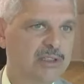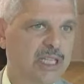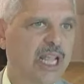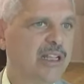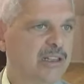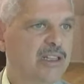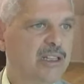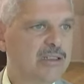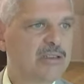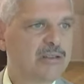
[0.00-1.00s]

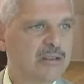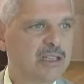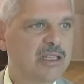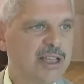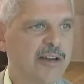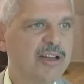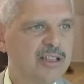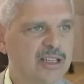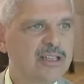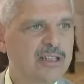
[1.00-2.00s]
these, these
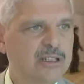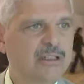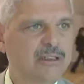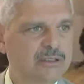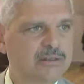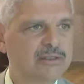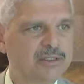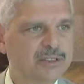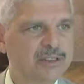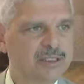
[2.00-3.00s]
areas are still,
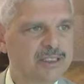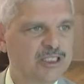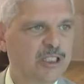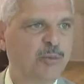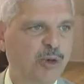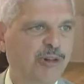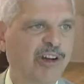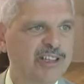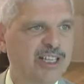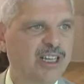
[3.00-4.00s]
still
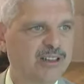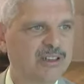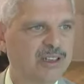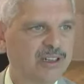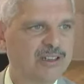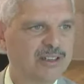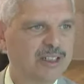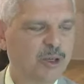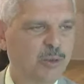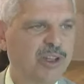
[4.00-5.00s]
progressing
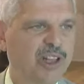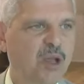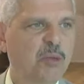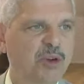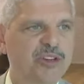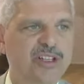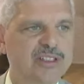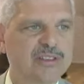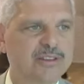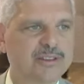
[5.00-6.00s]
with their project.
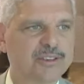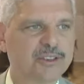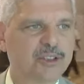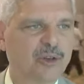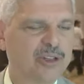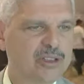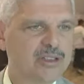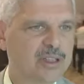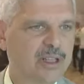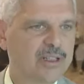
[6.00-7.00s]
So
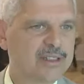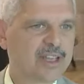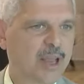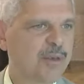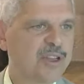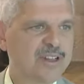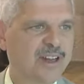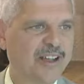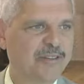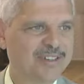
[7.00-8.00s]
it's, it's kept us
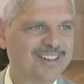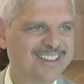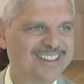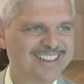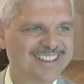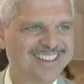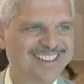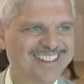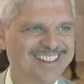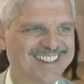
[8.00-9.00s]
alive.
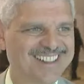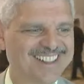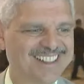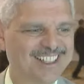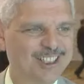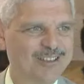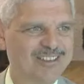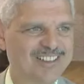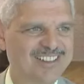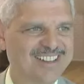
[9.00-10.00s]
Okay, Russell,
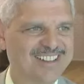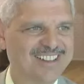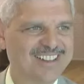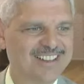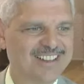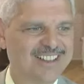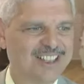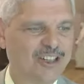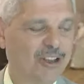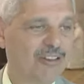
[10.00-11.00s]
thanks very much for sharing your
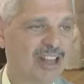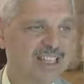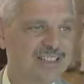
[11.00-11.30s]
thoughts no, here. Thanks.